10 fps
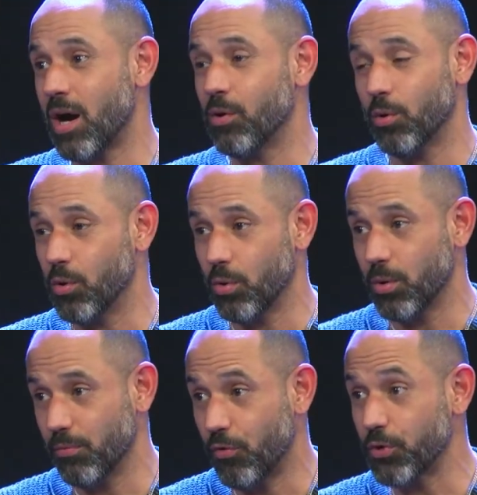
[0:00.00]
out or,
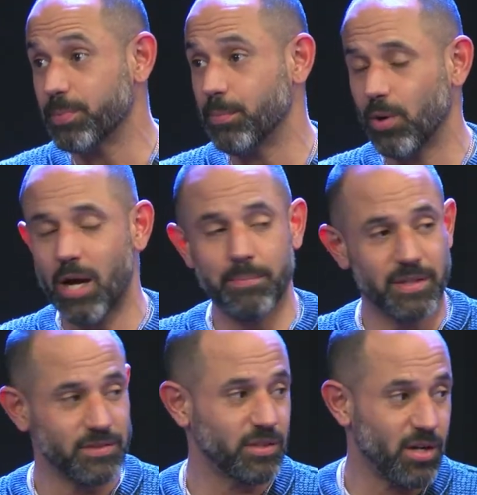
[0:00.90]
or force people out
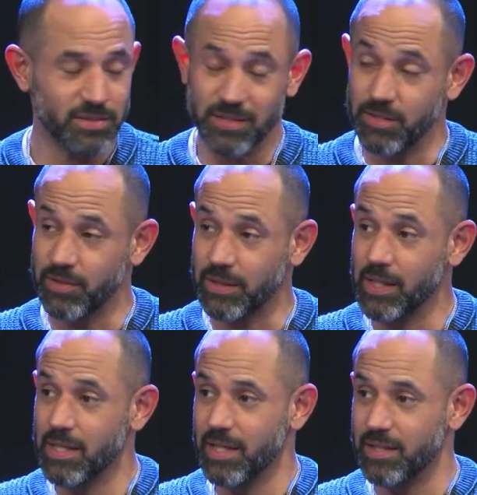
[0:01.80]
because the cost of living
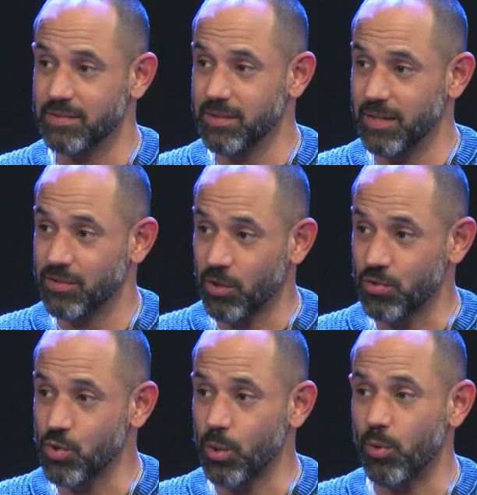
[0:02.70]
is is
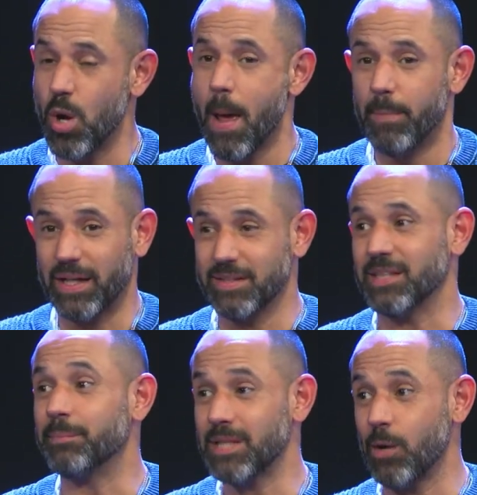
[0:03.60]
uncontrollable but at the
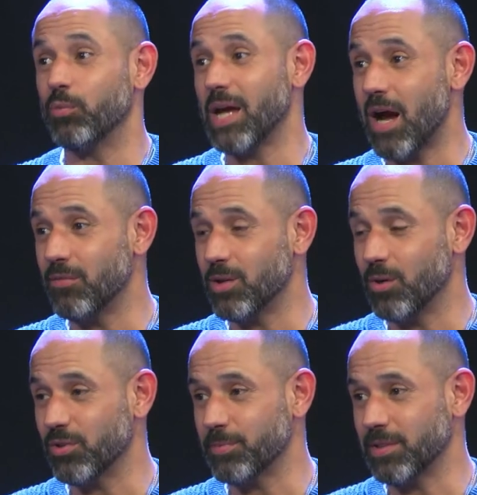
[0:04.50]
same time we have a, a
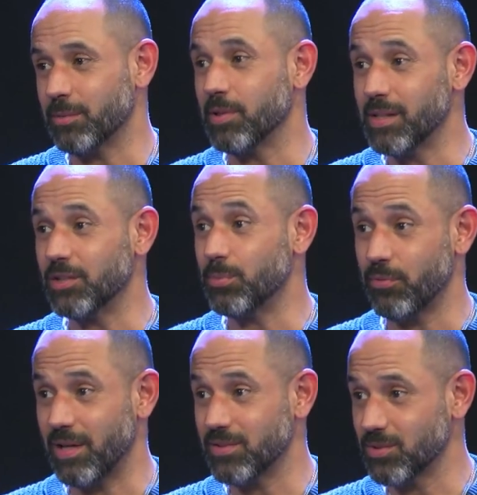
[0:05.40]
responsibility to
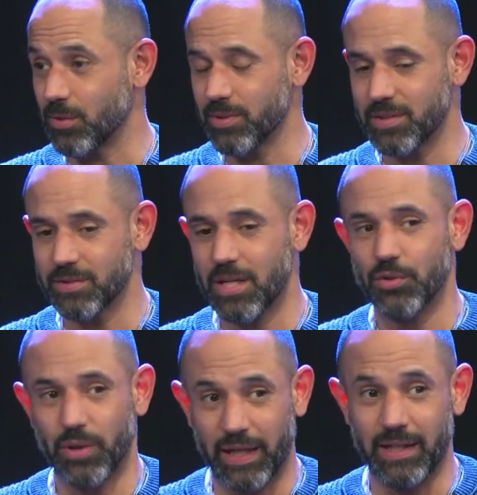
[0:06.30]
provide services
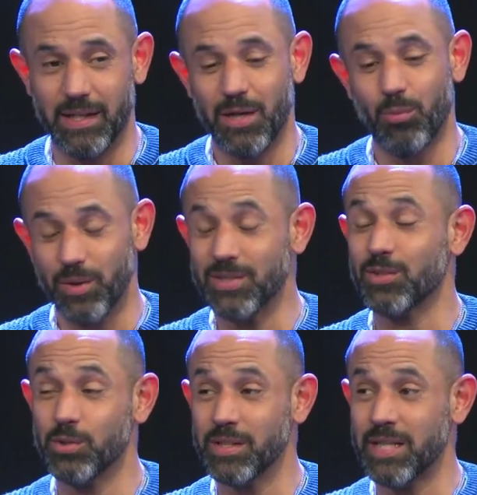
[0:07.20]
so again what's
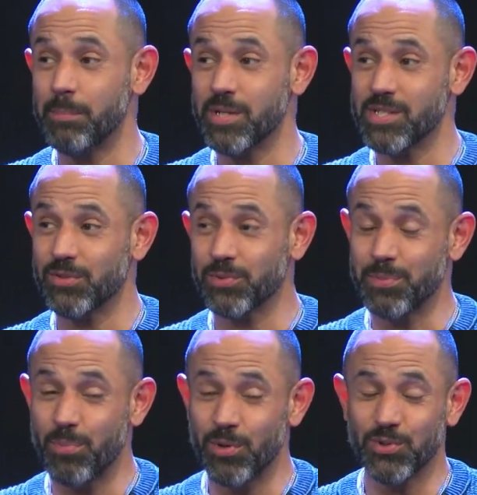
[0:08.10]
included in that budget is what's
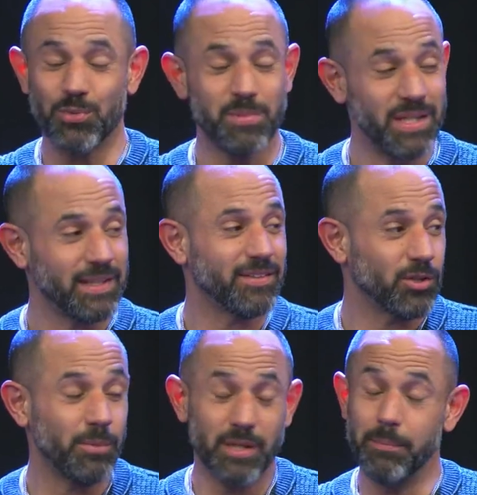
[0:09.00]
important to me and that's
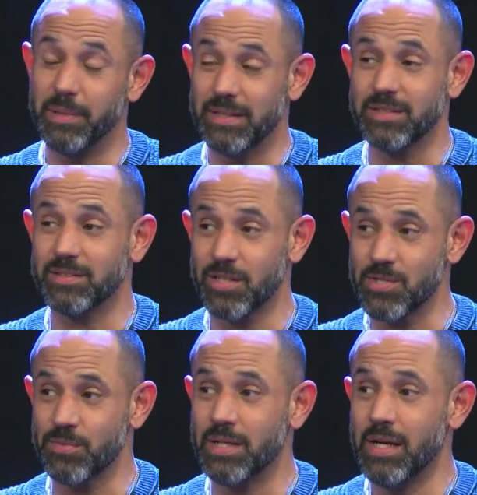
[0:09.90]
going to be a big
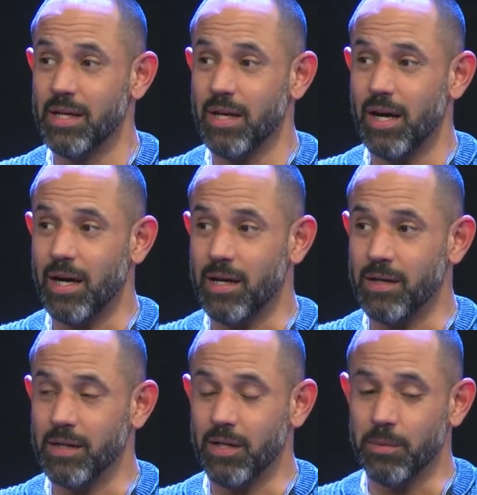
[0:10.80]
discussion
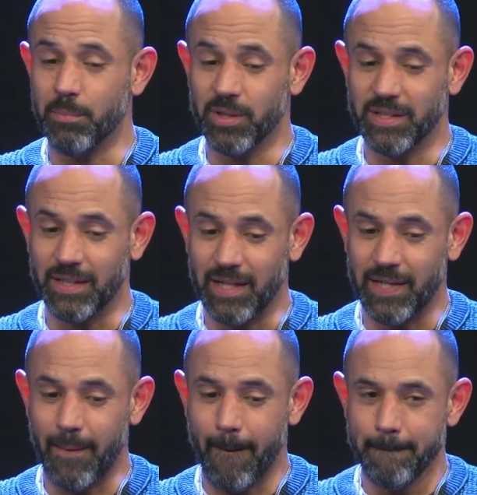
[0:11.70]
uh, on Monday night.